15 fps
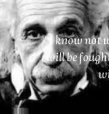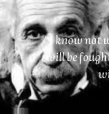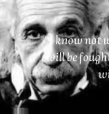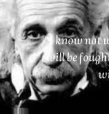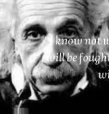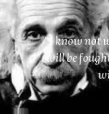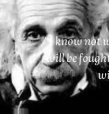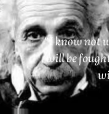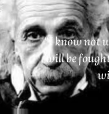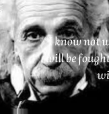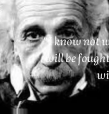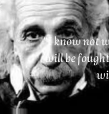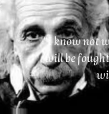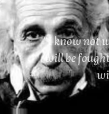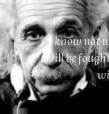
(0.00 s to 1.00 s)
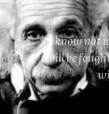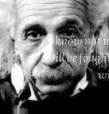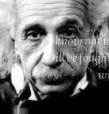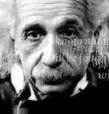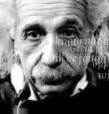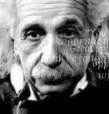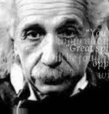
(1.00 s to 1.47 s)

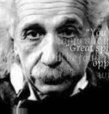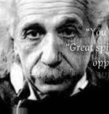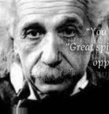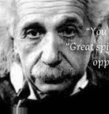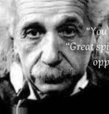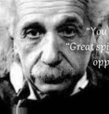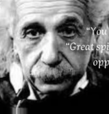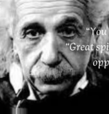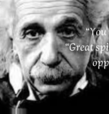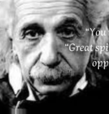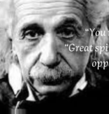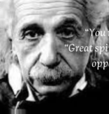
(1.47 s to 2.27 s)
(no one is talking)